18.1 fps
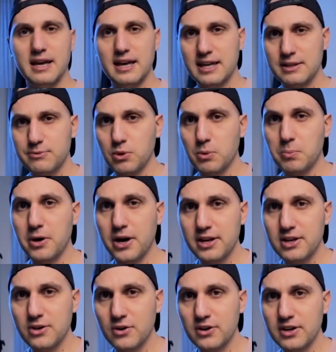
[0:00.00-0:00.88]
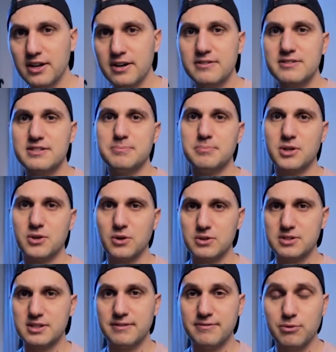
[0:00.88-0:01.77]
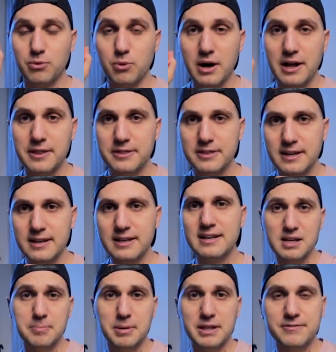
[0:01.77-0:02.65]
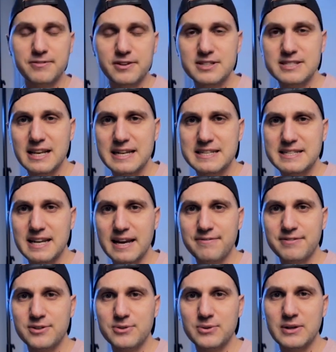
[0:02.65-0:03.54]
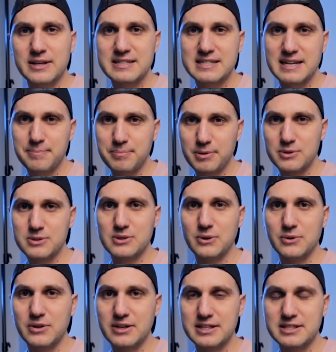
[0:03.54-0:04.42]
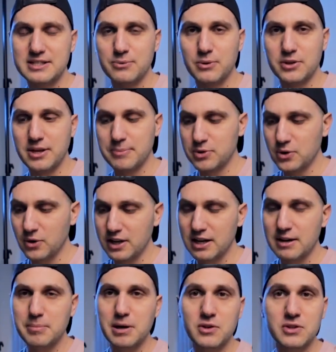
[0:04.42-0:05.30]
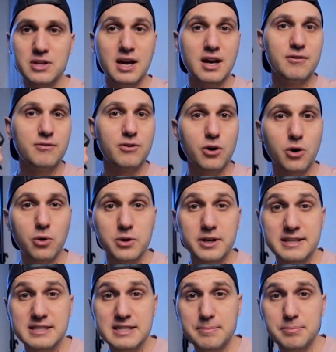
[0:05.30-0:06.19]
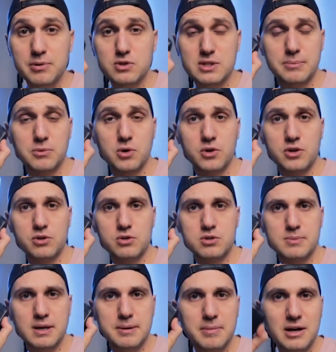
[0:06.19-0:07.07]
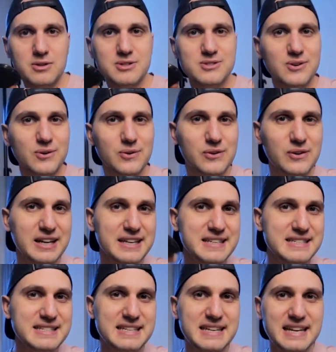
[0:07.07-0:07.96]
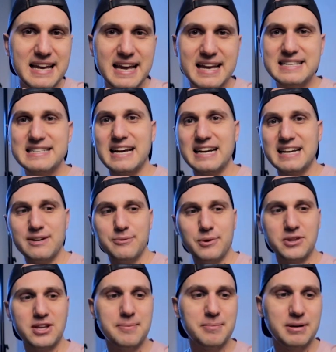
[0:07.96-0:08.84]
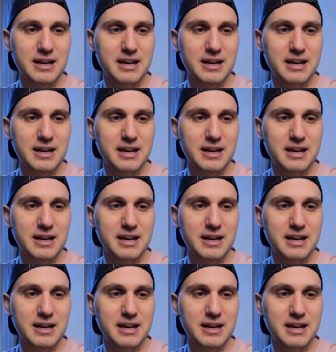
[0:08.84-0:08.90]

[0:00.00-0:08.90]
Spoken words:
it will break your nerves because of one thing. But first let's dive into examples so you can see what I'm talking about. For all examples I'm gonna use my mouse so you can see exactly what I'm